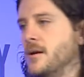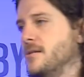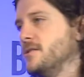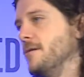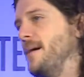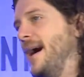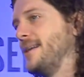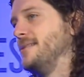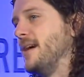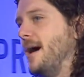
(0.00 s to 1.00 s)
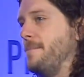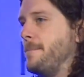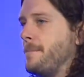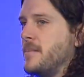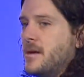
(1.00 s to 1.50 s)
Let's go back in time.
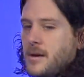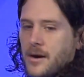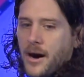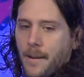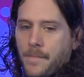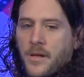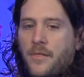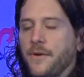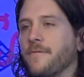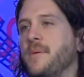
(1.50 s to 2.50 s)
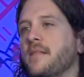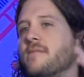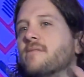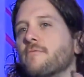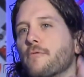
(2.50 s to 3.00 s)
There have been
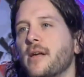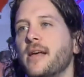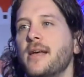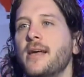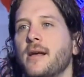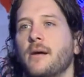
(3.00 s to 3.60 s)
3